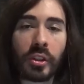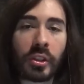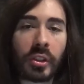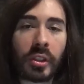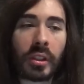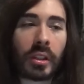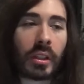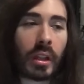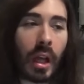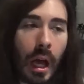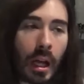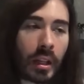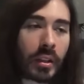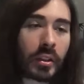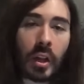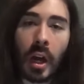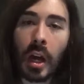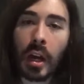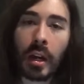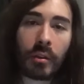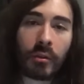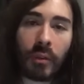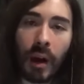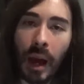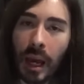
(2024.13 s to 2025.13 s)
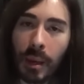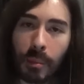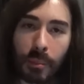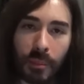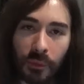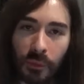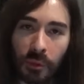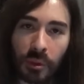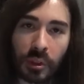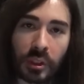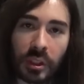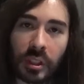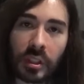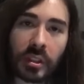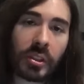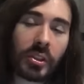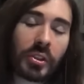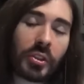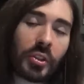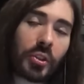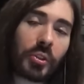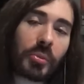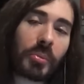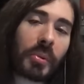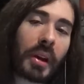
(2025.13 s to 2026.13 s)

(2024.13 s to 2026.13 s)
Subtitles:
still a ton of hype for Season 2,